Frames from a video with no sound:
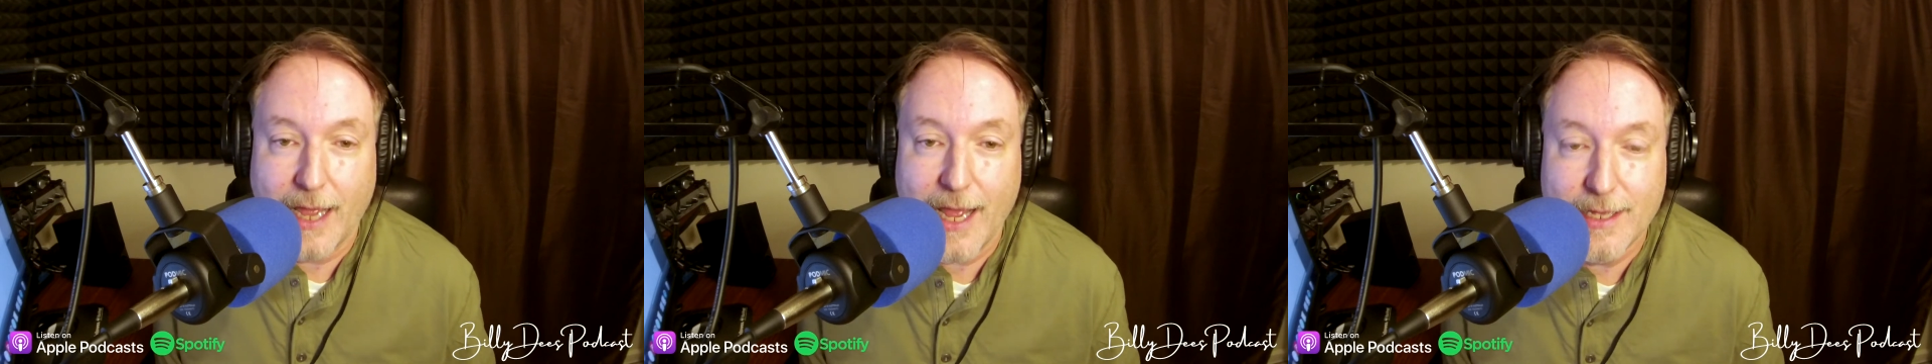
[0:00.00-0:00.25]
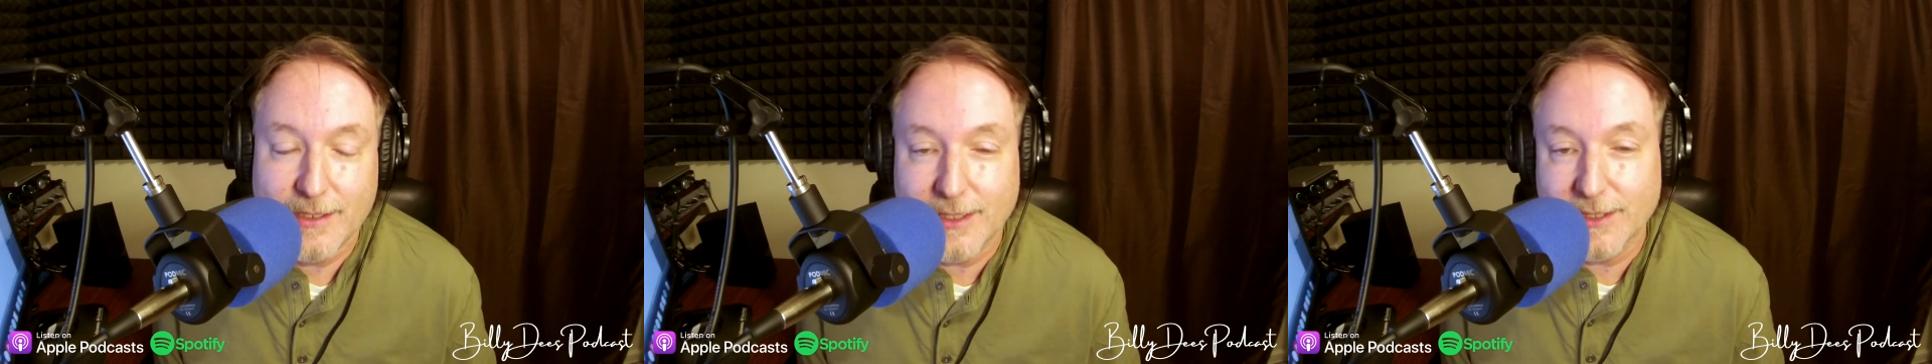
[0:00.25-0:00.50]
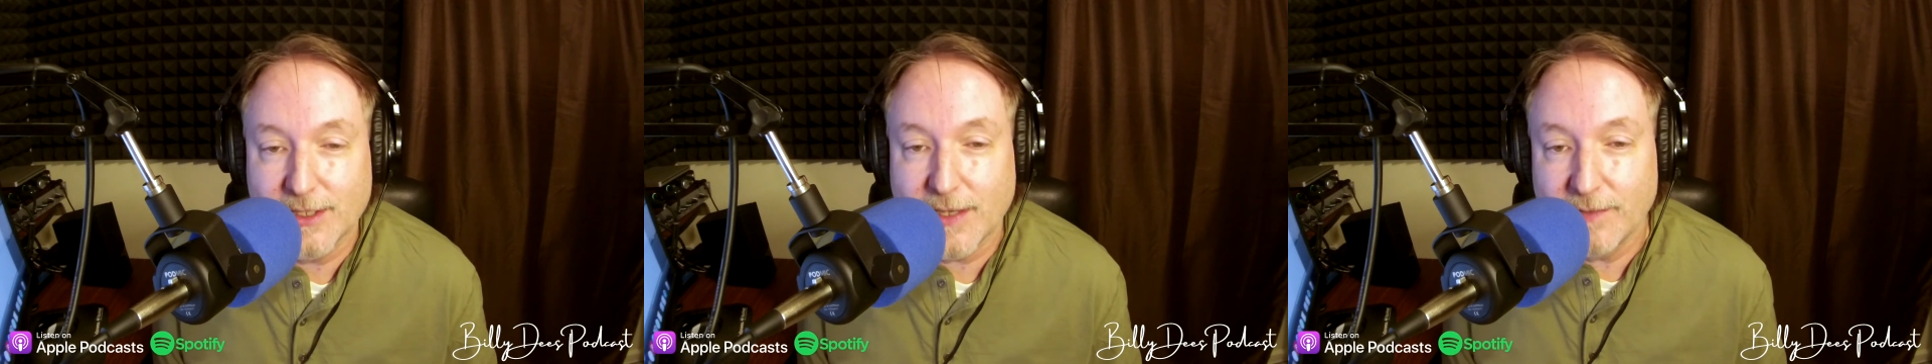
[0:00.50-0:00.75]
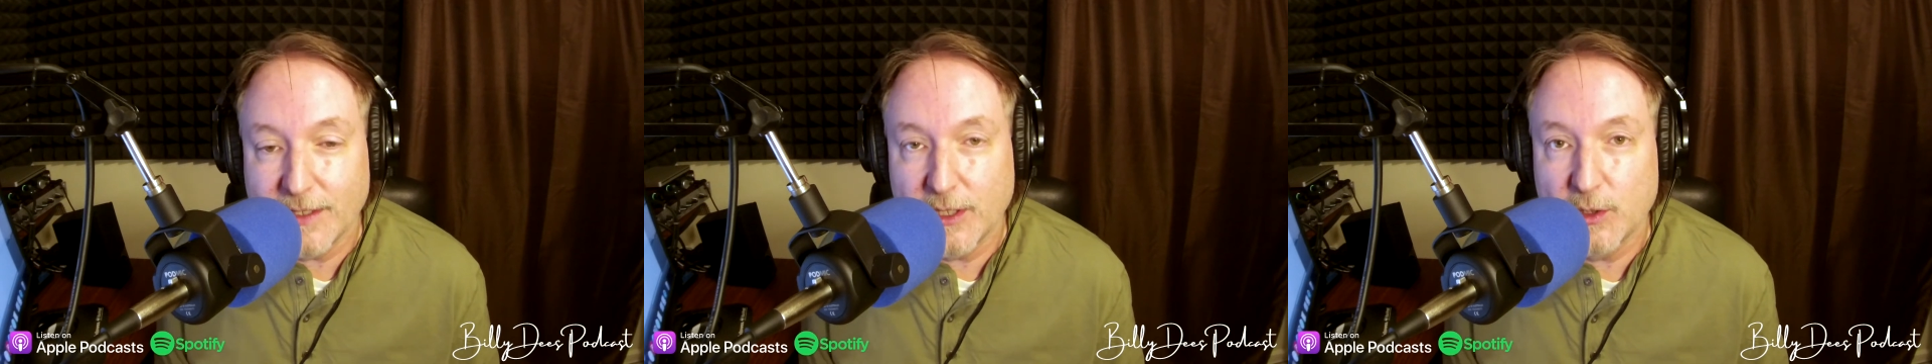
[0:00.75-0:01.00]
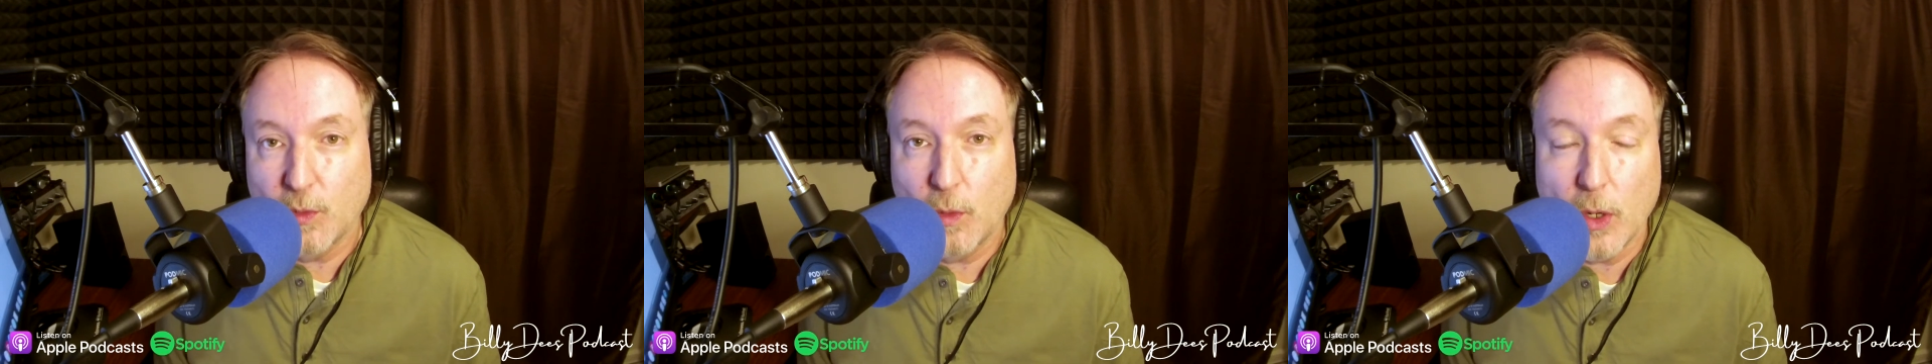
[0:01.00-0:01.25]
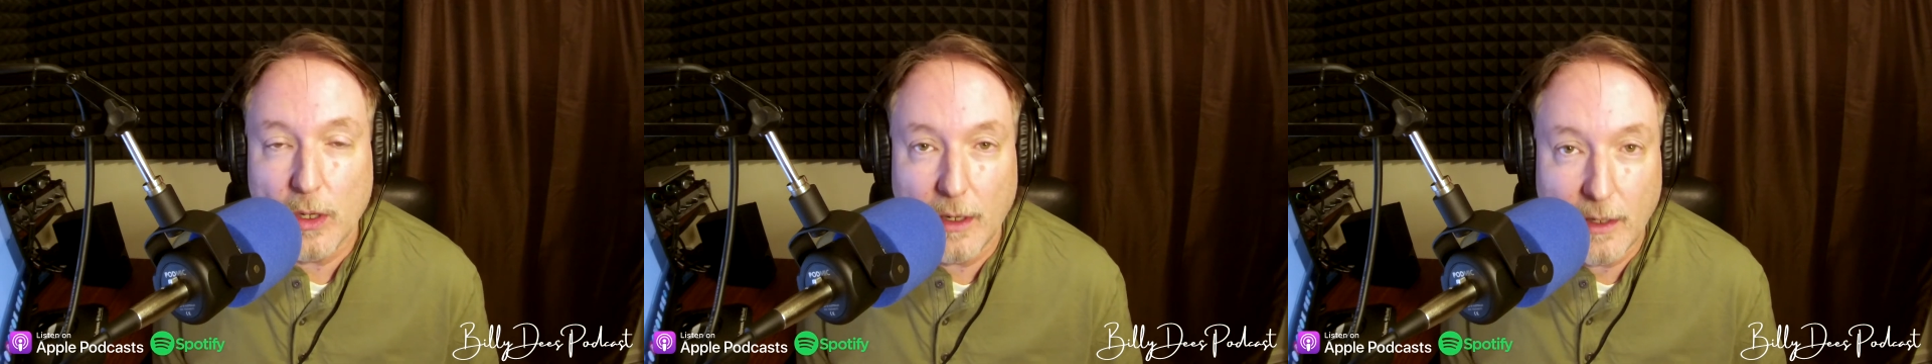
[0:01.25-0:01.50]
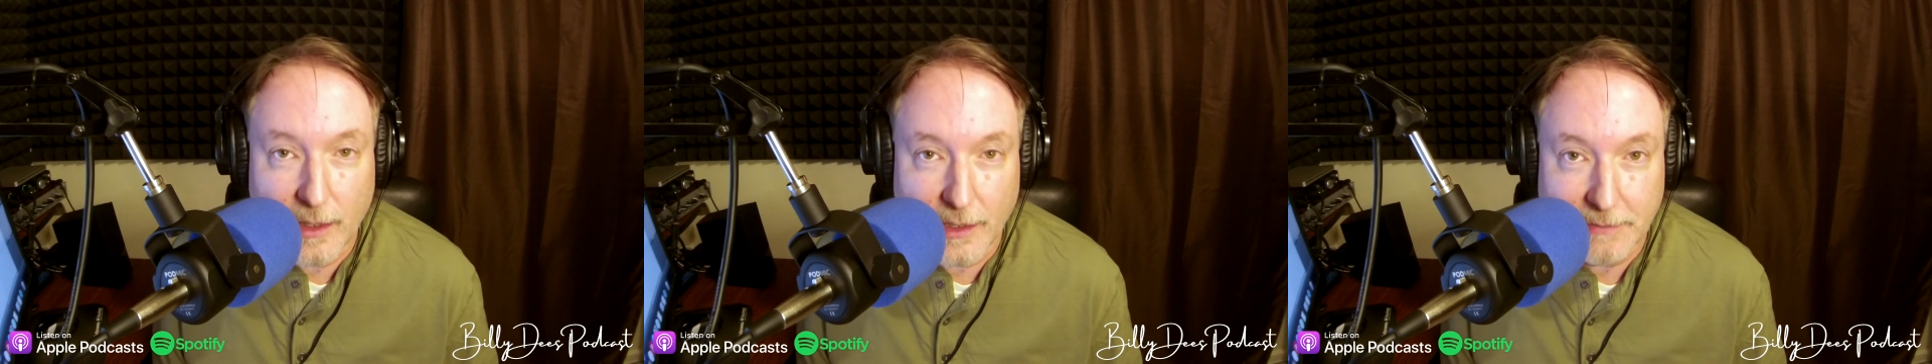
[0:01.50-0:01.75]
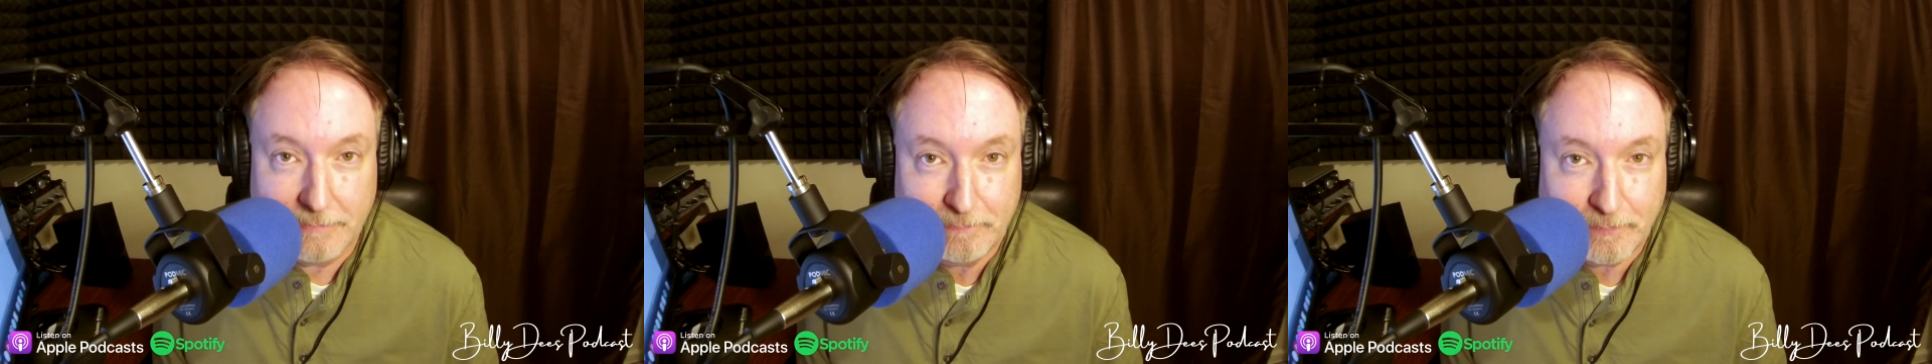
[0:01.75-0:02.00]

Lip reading: as the 70s wore on,